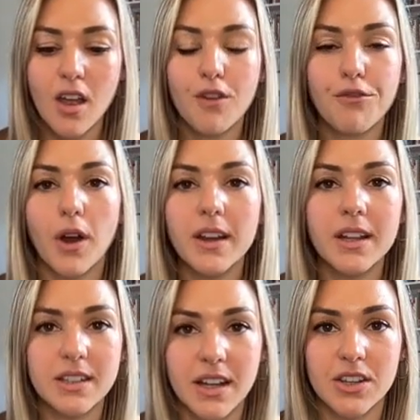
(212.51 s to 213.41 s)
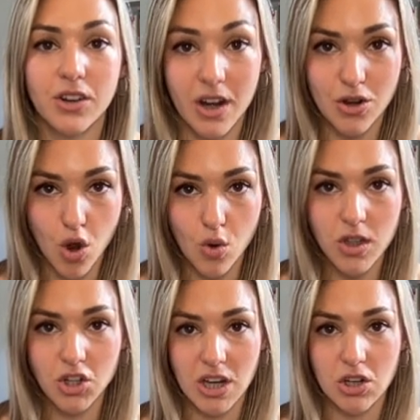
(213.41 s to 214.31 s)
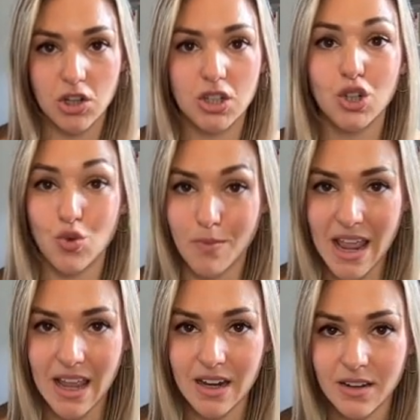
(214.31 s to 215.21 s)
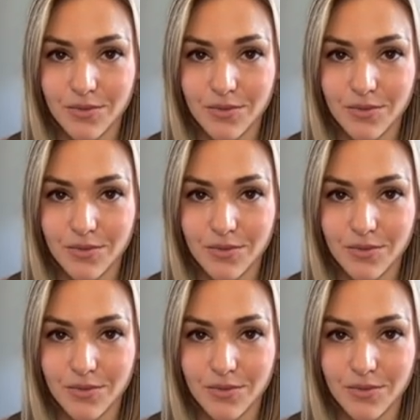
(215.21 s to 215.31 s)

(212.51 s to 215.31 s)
front and center and know the changes you made.